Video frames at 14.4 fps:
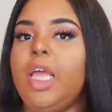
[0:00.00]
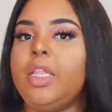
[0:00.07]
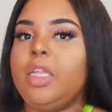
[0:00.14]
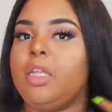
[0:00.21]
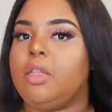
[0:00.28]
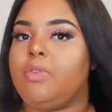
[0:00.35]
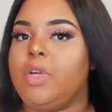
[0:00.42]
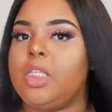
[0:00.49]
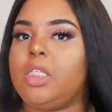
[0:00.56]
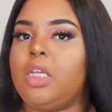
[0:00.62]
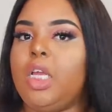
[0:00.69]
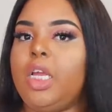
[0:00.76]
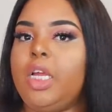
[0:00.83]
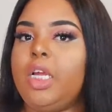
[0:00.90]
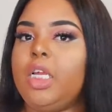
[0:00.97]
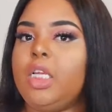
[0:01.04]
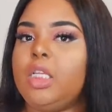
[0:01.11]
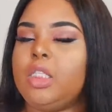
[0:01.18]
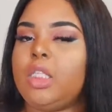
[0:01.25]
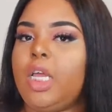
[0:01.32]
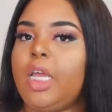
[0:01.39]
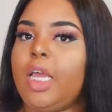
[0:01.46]
and then the rest of the hair
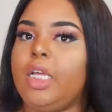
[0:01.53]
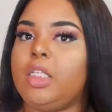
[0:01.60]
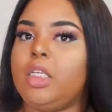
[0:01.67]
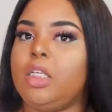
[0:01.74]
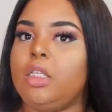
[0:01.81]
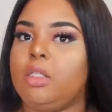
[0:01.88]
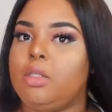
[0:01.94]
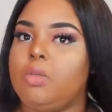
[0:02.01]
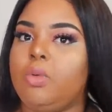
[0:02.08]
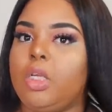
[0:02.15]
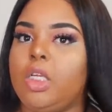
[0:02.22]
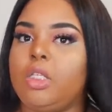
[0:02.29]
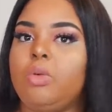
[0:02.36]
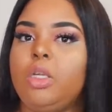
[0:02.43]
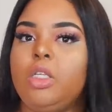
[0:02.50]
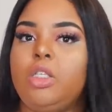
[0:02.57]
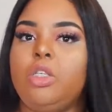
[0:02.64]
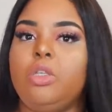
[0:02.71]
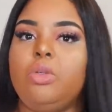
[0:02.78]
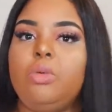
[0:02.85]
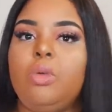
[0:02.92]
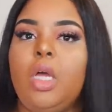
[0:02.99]
is like 18, 20, and
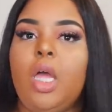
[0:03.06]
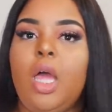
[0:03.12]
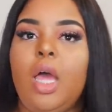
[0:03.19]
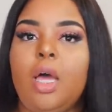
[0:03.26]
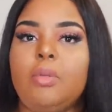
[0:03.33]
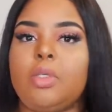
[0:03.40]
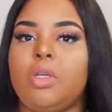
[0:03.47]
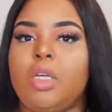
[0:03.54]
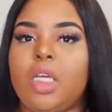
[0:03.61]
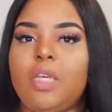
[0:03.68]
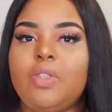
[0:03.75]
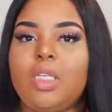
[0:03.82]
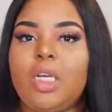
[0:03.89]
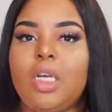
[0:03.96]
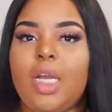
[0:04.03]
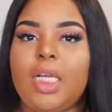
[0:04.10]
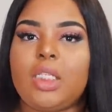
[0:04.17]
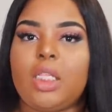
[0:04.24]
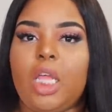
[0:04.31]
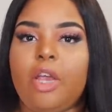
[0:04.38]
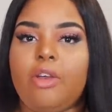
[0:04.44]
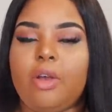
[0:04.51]
22. So it gives it a
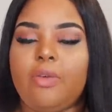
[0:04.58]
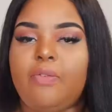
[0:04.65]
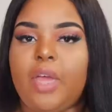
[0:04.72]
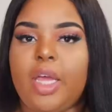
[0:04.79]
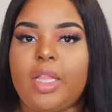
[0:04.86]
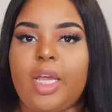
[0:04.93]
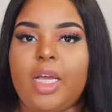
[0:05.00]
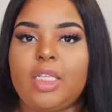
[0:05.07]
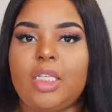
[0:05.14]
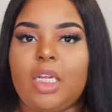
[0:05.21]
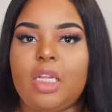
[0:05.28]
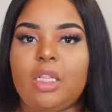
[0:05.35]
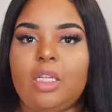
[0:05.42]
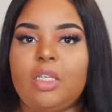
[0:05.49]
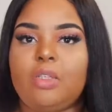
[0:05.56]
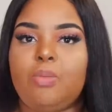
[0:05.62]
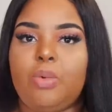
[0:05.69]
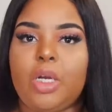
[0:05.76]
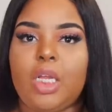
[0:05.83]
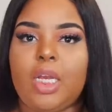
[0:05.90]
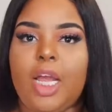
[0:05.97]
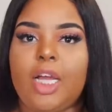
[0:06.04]
nice layering effect. Like I said, it looks
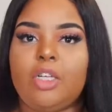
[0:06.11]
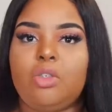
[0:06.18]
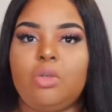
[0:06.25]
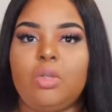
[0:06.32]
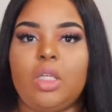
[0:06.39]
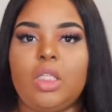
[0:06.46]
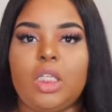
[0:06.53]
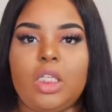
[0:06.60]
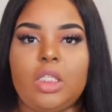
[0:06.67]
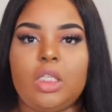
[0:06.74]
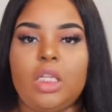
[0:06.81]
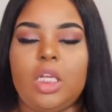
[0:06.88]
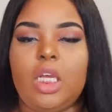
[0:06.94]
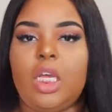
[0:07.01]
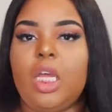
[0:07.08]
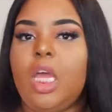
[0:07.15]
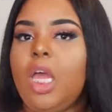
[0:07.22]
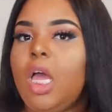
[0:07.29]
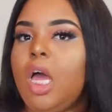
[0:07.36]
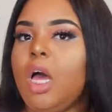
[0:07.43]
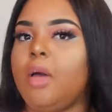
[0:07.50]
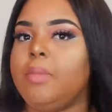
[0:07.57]
pretty natural. The density
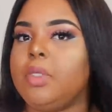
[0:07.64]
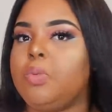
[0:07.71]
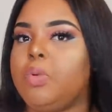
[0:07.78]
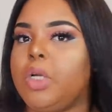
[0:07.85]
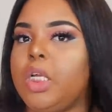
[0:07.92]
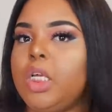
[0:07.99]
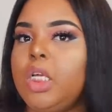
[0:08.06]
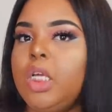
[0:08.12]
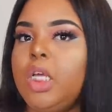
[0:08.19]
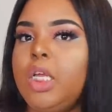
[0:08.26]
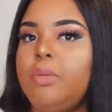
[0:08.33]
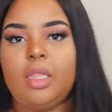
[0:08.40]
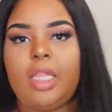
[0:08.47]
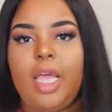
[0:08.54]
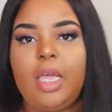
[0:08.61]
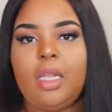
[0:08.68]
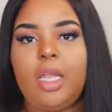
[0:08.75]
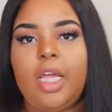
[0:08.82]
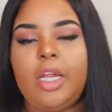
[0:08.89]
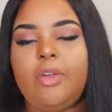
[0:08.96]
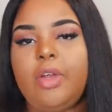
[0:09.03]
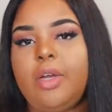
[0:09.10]
is pretty good. And that
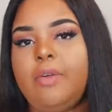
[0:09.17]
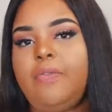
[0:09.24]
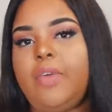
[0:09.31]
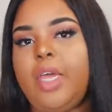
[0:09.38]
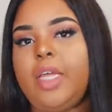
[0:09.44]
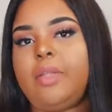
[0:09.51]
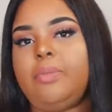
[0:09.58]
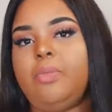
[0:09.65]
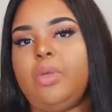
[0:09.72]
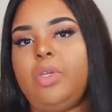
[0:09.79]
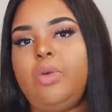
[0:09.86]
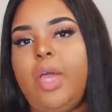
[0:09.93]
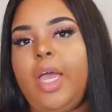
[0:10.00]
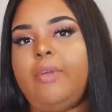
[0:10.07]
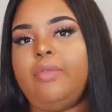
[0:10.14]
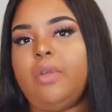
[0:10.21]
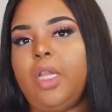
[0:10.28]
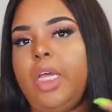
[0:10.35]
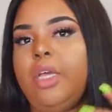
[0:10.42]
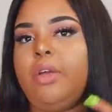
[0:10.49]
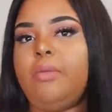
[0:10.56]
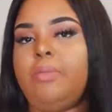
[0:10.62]
layering effect, when you have
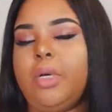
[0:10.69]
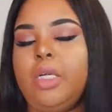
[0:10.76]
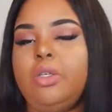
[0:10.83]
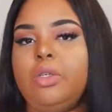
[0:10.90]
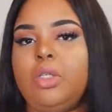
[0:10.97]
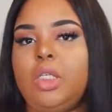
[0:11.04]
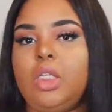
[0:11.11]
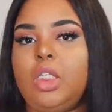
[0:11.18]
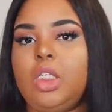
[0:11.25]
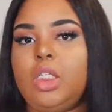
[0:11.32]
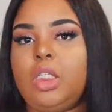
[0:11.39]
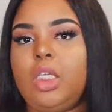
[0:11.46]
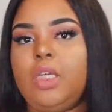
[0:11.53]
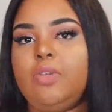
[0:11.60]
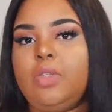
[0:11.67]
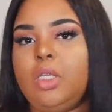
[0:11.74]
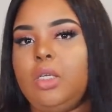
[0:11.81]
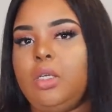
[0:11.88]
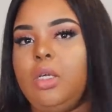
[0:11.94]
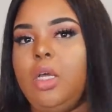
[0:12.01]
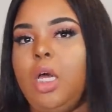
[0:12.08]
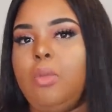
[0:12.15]
layered bundles, it just gives
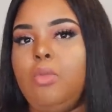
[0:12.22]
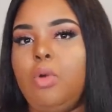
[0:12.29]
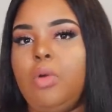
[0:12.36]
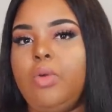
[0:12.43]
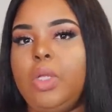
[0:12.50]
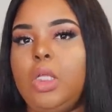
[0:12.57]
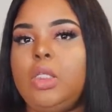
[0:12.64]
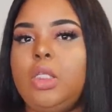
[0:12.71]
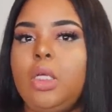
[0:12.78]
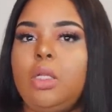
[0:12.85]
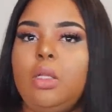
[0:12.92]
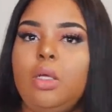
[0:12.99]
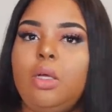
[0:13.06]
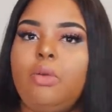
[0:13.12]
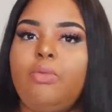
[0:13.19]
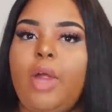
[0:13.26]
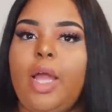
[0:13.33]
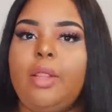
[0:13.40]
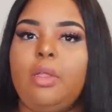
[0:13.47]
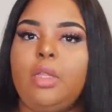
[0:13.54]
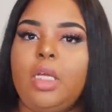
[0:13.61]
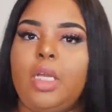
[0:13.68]
it a more realistic look
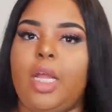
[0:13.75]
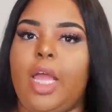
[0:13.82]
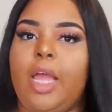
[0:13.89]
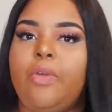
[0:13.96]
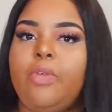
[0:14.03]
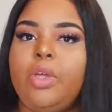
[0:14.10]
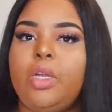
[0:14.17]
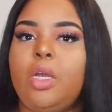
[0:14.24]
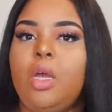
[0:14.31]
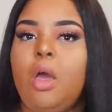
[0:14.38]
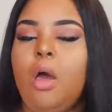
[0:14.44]
rather than having